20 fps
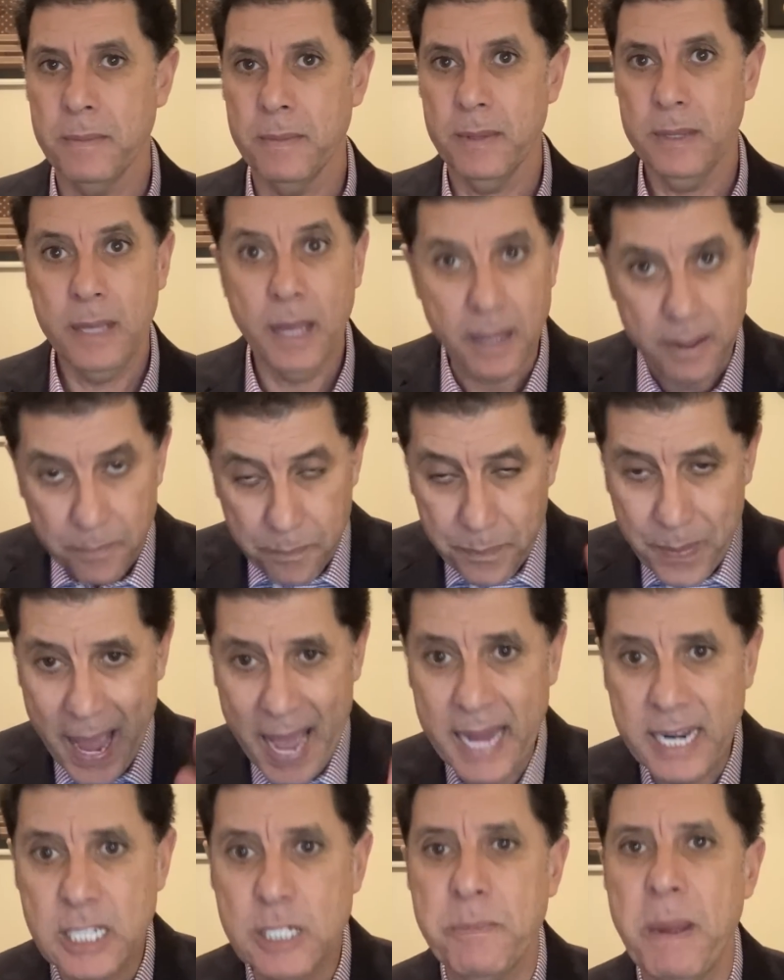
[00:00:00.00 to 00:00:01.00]
Yeah,
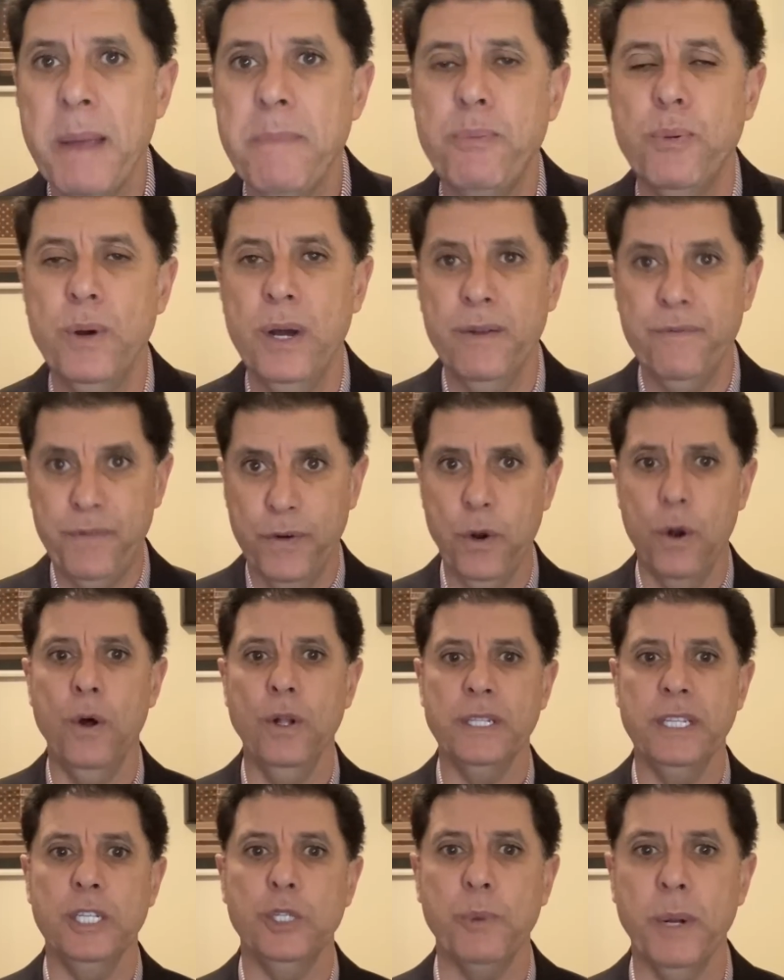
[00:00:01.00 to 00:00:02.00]
that is my point for all
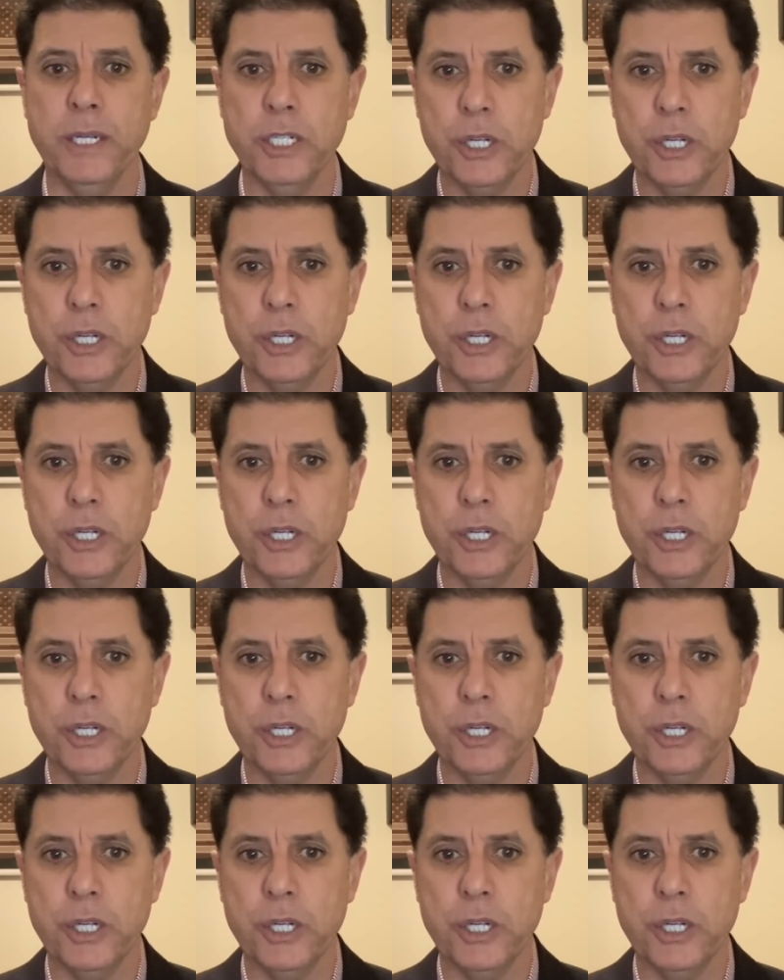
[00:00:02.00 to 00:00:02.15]
this one.